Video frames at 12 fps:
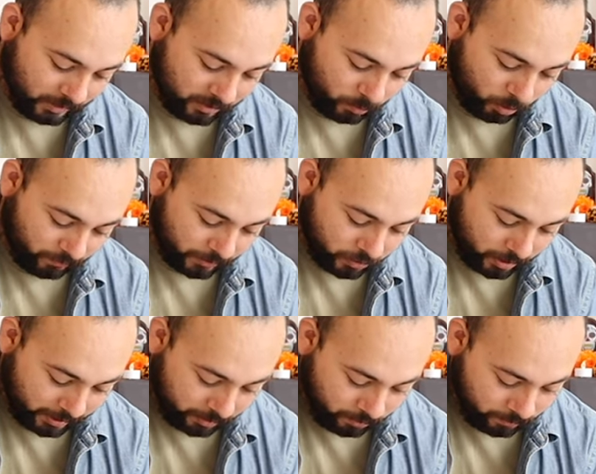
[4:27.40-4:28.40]
into more of a
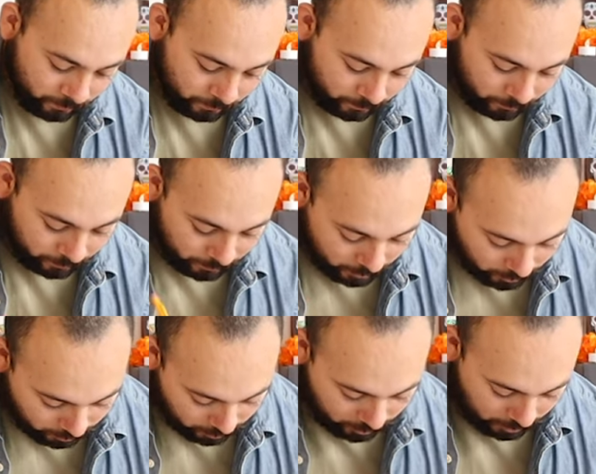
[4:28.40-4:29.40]
triangle
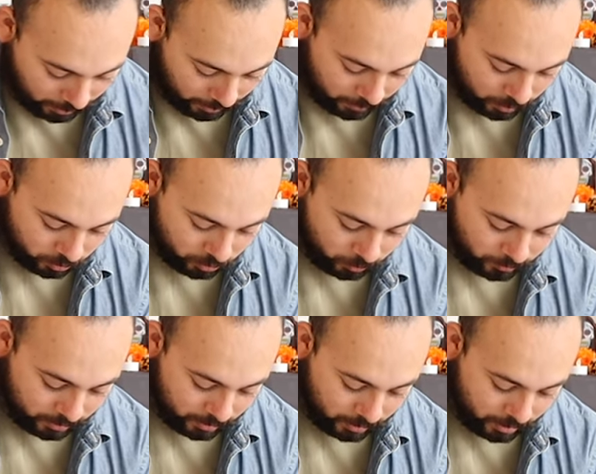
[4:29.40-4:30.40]
and then just use
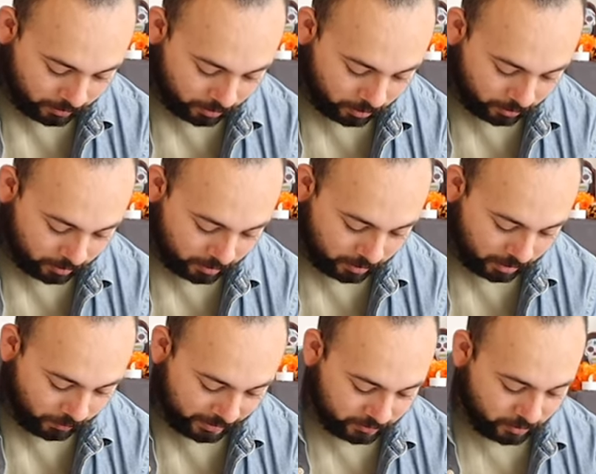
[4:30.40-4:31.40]
the other, the
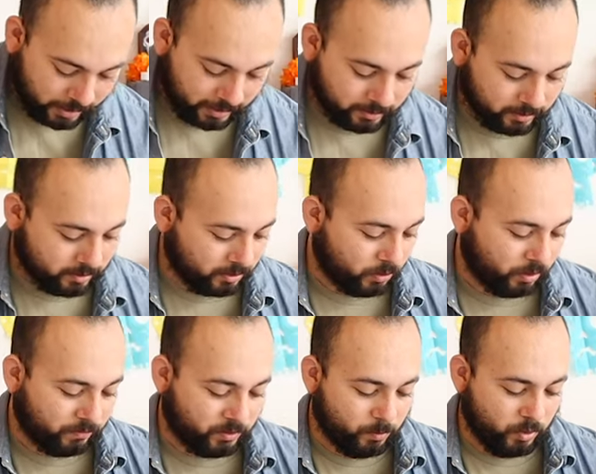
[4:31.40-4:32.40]
eraser end to
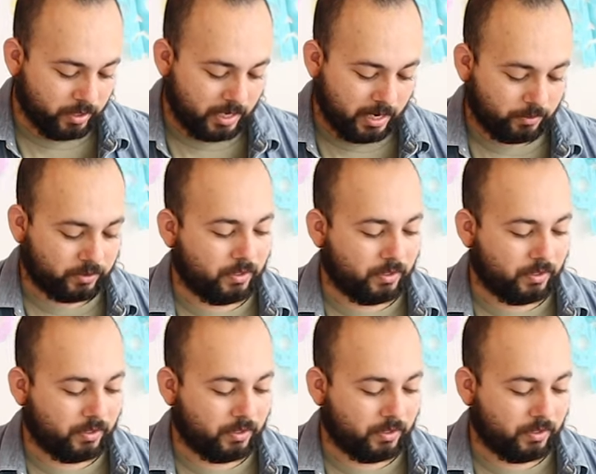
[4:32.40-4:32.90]
sort of smooth it out.